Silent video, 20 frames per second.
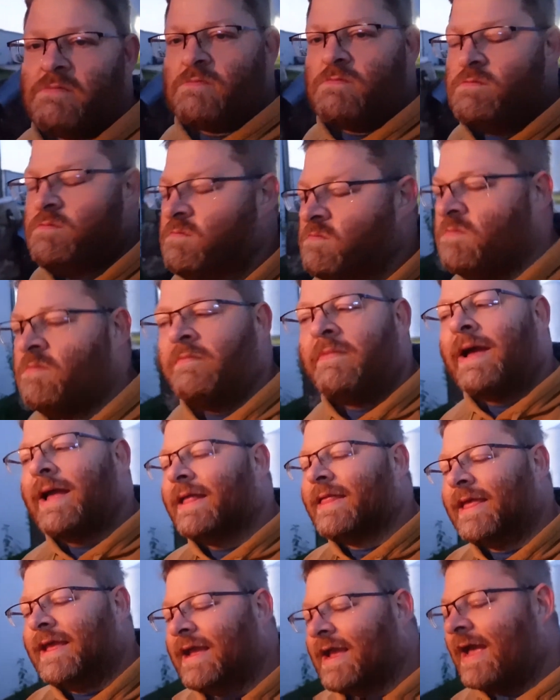
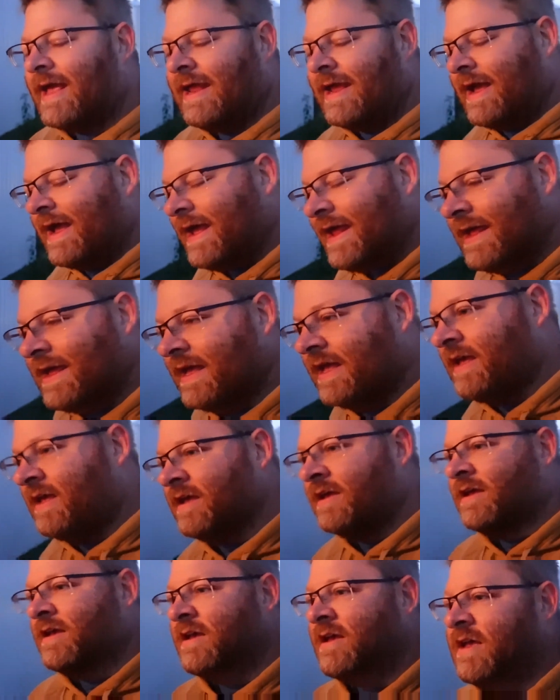Man, like I
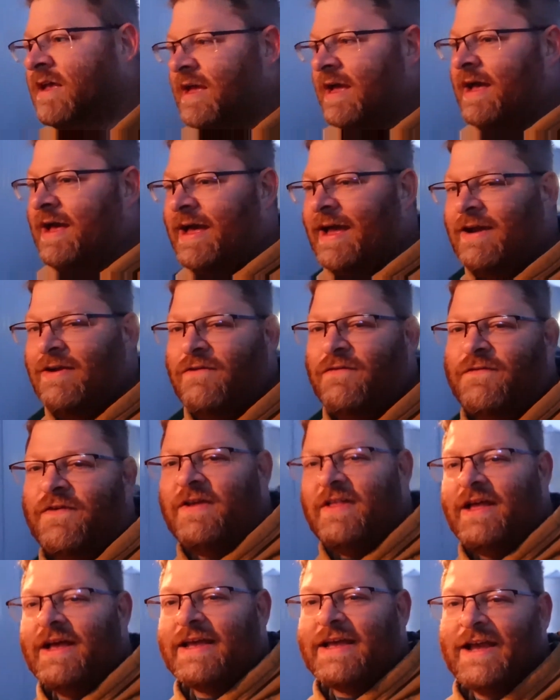don't
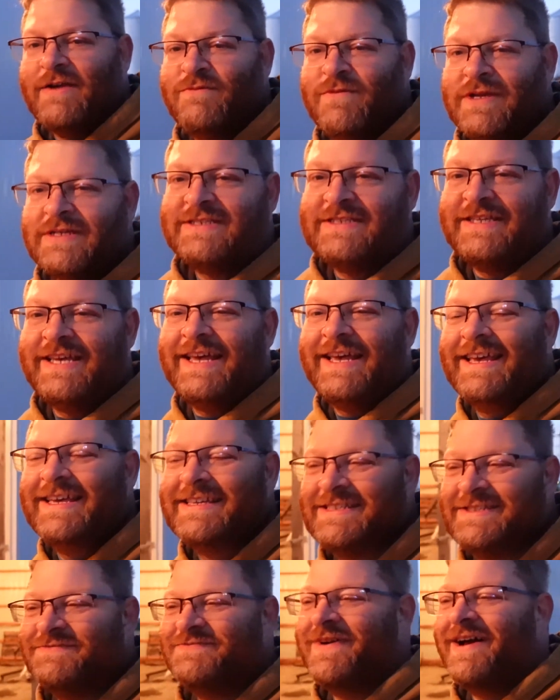feel like I missed
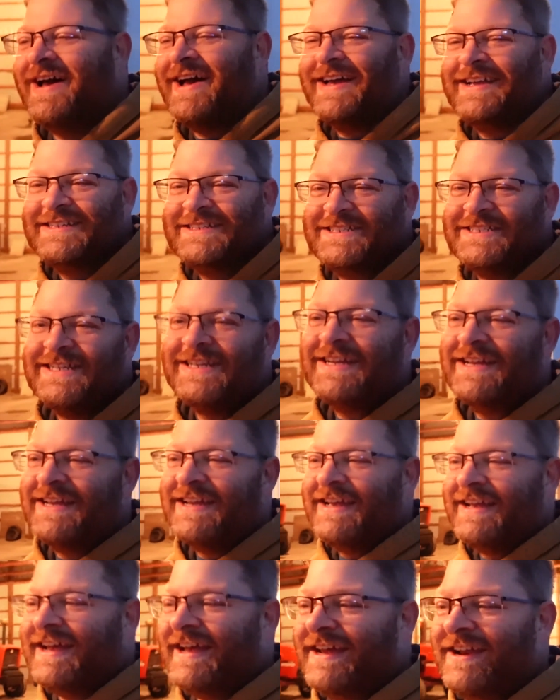this much.
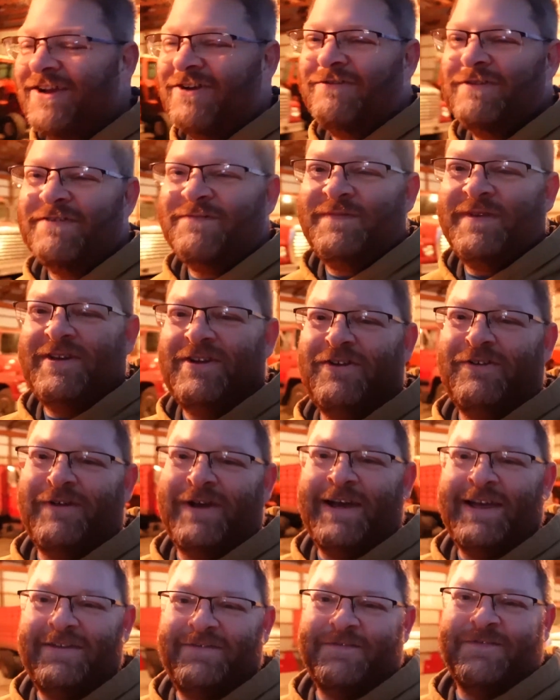I know we've been
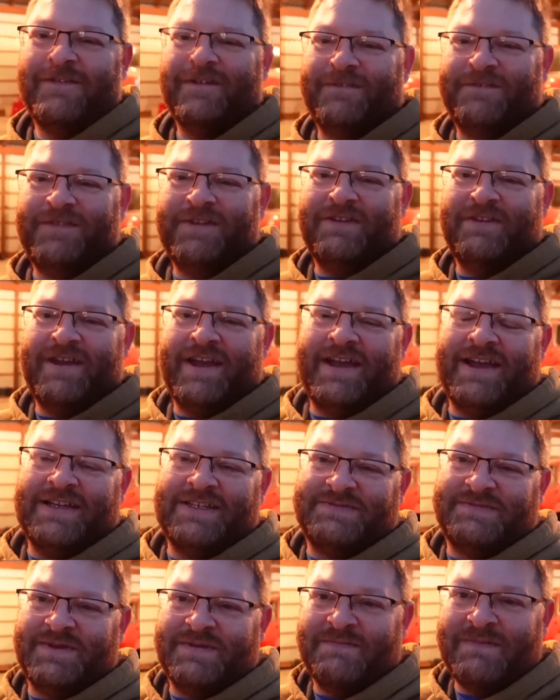away for a few days,
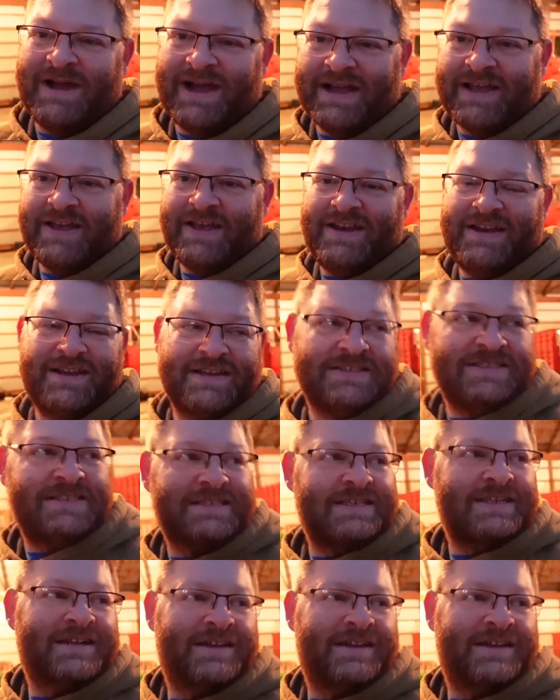but my goodness,